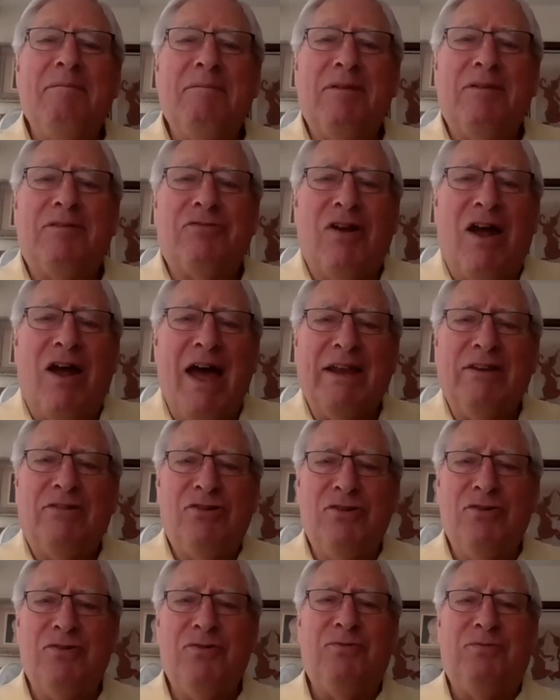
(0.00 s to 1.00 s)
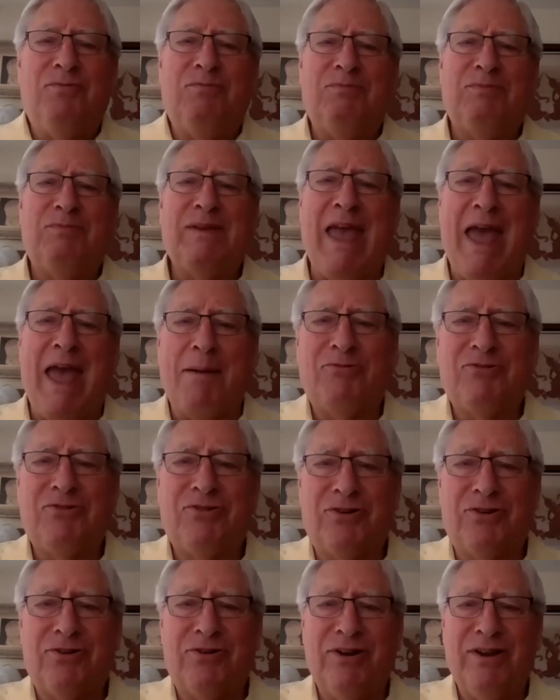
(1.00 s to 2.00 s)
trying to
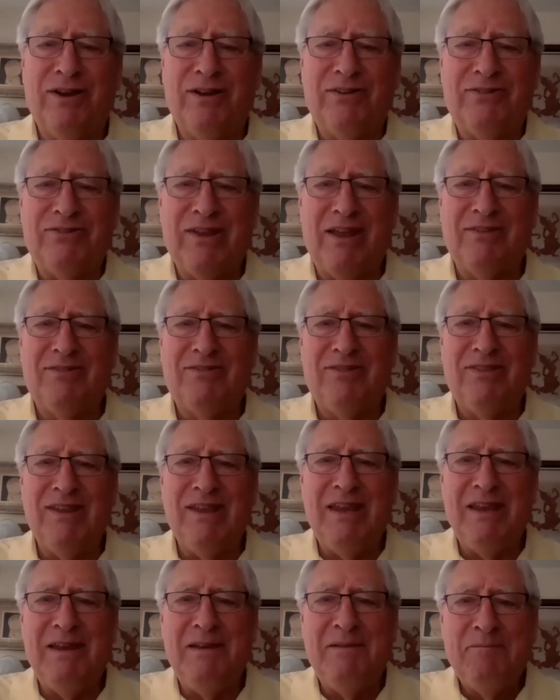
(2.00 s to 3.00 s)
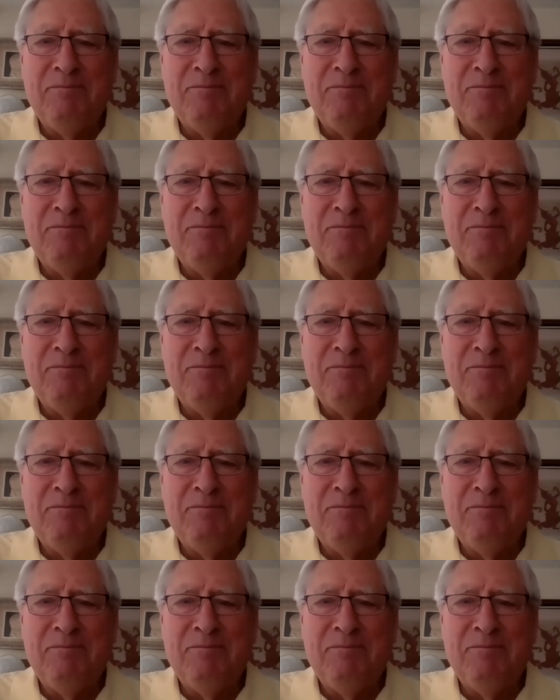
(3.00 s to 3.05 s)
capture, in a sense, the